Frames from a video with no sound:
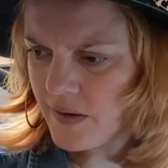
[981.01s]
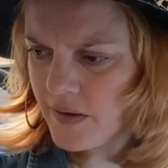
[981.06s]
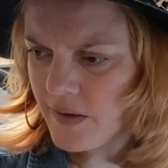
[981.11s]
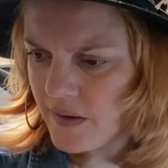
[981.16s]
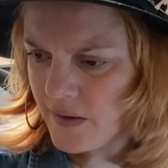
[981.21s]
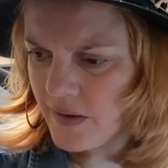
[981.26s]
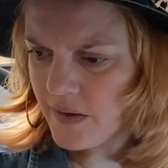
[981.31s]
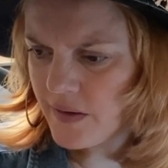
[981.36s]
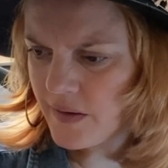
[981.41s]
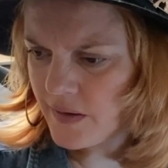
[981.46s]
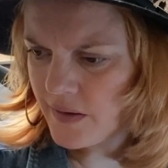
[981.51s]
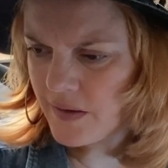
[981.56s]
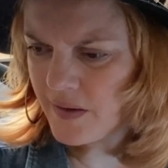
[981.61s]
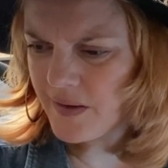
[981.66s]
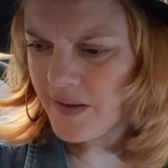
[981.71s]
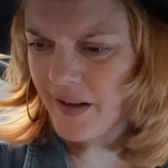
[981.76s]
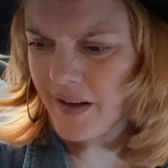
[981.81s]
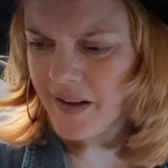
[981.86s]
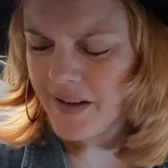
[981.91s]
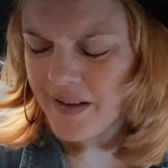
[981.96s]

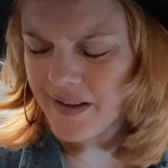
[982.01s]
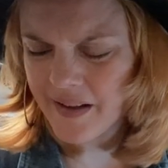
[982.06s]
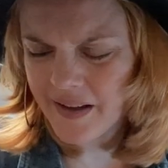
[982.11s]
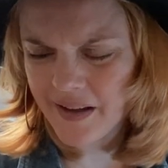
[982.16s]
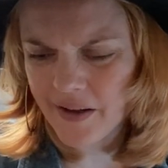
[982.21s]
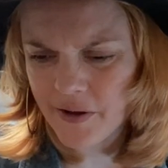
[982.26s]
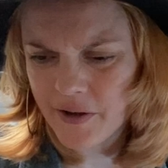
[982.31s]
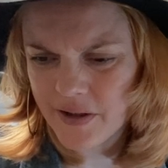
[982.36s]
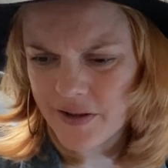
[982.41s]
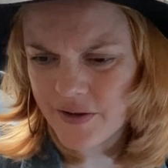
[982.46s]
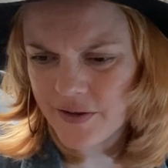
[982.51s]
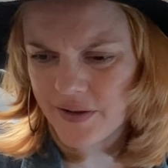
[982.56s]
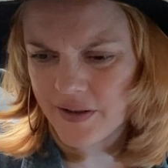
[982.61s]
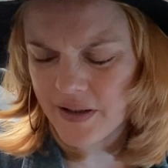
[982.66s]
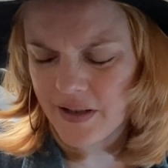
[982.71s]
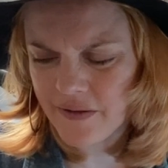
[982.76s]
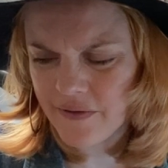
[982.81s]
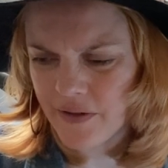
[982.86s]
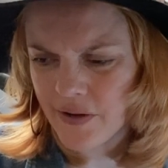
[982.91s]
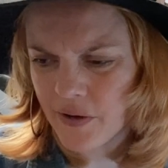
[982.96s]
It's like they're just
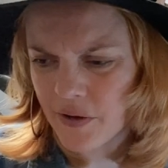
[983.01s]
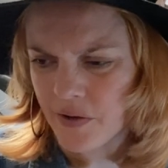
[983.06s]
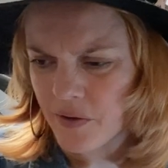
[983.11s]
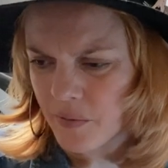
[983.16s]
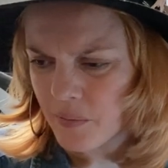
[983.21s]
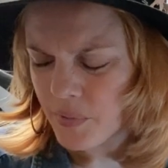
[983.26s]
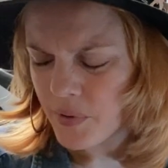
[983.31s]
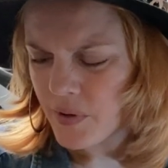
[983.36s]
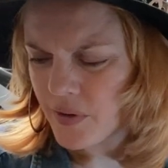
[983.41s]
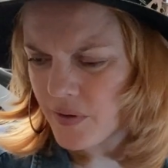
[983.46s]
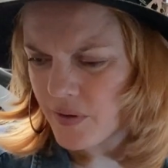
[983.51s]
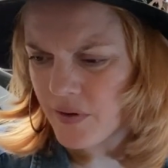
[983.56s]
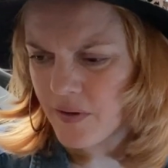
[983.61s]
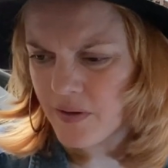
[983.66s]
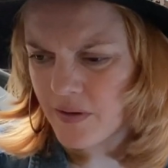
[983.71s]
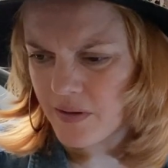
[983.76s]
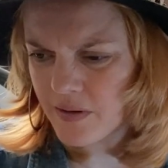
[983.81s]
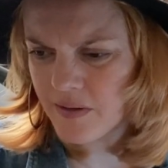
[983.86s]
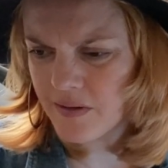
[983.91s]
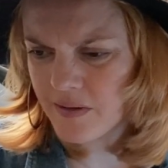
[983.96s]
giving up.
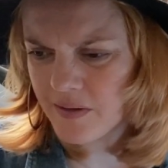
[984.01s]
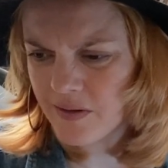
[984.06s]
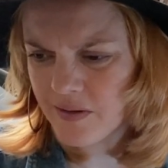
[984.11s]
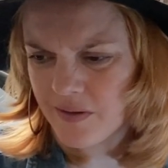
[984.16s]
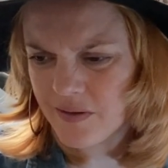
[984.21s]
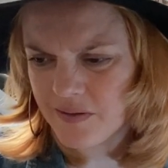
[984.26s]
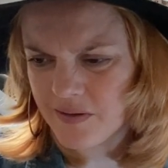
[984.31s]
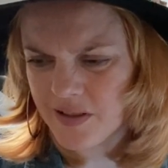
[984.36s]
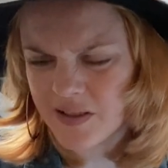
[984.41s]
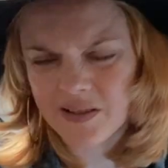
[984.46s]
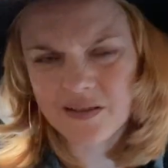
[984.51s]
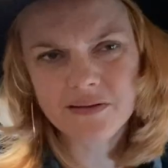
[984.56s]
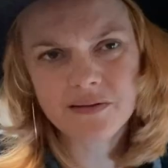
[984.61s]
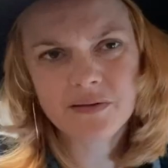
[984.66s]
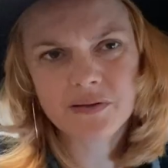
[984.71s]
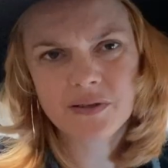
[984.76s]
Yeah.